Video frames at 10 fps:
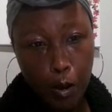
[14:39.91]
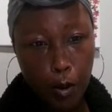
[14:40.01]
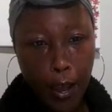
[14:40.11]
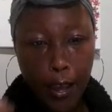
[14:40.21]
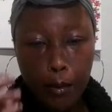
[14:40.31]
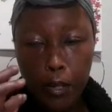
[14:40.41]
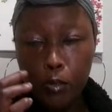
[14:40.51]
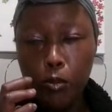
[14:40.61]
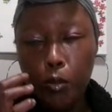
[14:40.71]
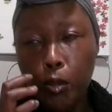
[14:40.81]
Okay.
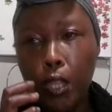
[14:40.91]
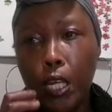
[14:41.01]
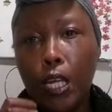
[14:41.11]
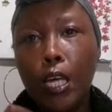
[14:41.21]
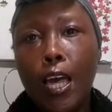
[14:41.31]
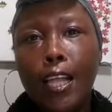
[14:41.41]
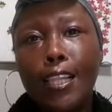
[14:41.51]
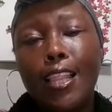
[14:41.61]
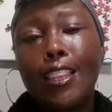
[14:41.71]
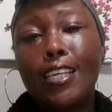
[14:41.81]
Because when you think
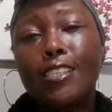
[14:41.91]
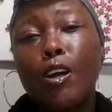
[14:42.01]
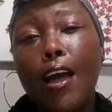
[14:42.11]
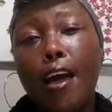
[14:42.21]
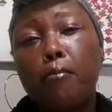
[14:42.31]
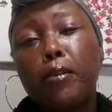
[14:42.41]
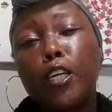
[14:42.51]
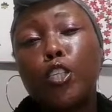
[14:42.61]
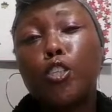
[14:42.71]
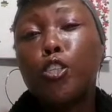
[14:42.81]
that things are
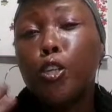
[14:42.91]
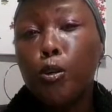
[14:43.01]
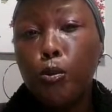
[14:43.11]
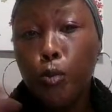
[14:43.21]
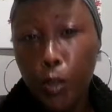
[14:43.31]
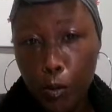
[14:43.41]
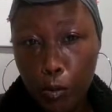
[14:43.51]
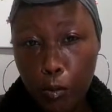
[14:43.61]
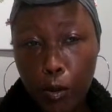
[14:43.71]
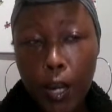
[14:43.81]
happening to
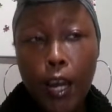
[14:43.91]
you,